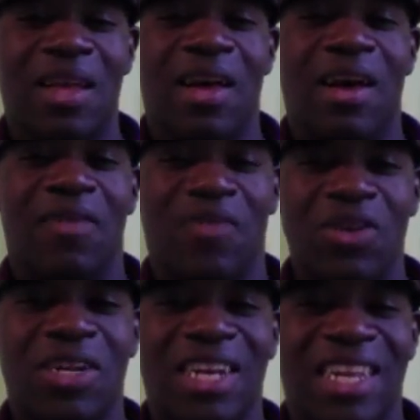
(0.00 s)

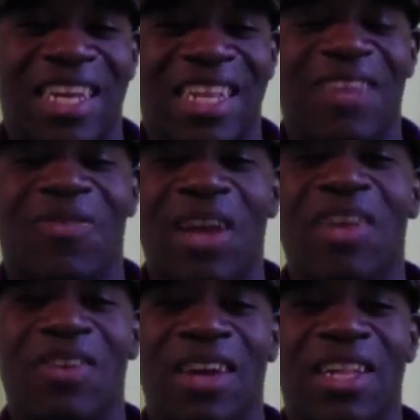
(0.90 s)
Unfortunately, the
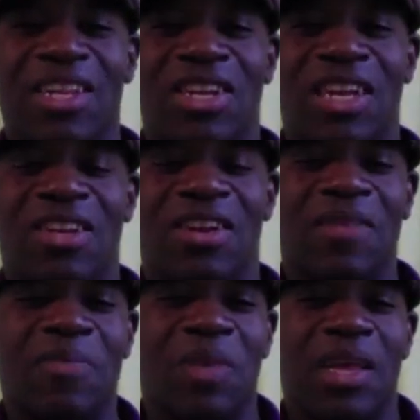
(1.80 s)
regular English
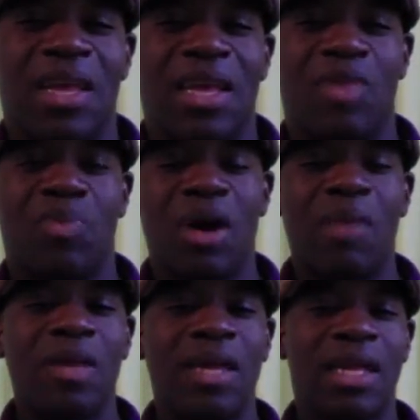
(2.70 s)
teacher is
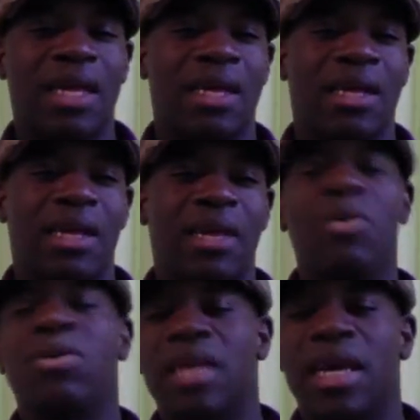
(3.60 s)
probably, in
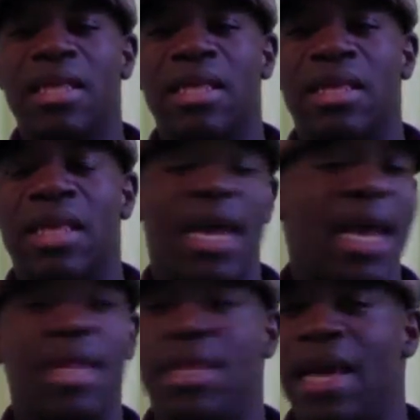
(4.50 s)
most cases,
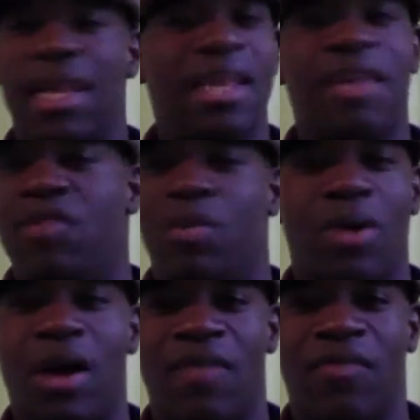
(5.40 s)
has not lived
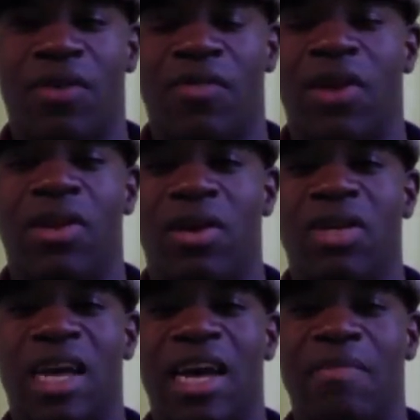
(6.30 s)
abroad for a very long
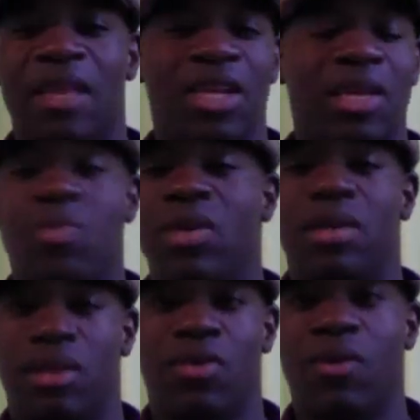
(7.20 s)
time. They just went to
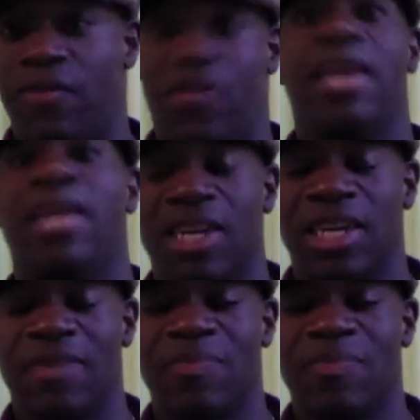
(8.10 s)
school for English.